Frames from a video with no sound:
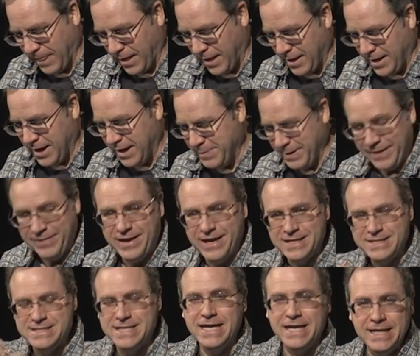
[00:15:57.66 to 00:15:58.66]
and then
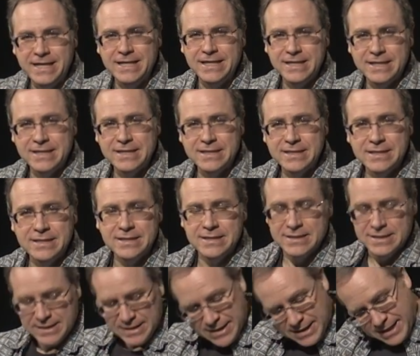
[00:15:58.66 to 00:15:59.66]
it did,
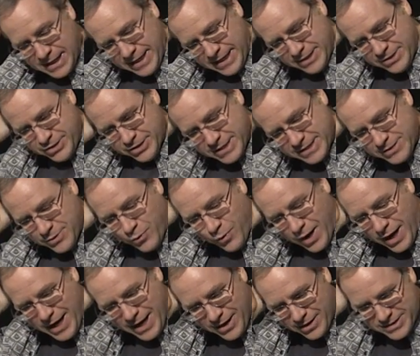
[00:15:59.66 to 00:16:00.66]
and it took us a
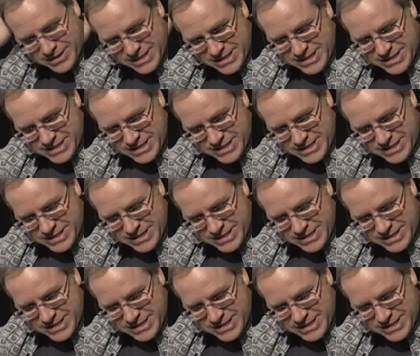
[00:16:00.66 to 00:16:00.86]
while to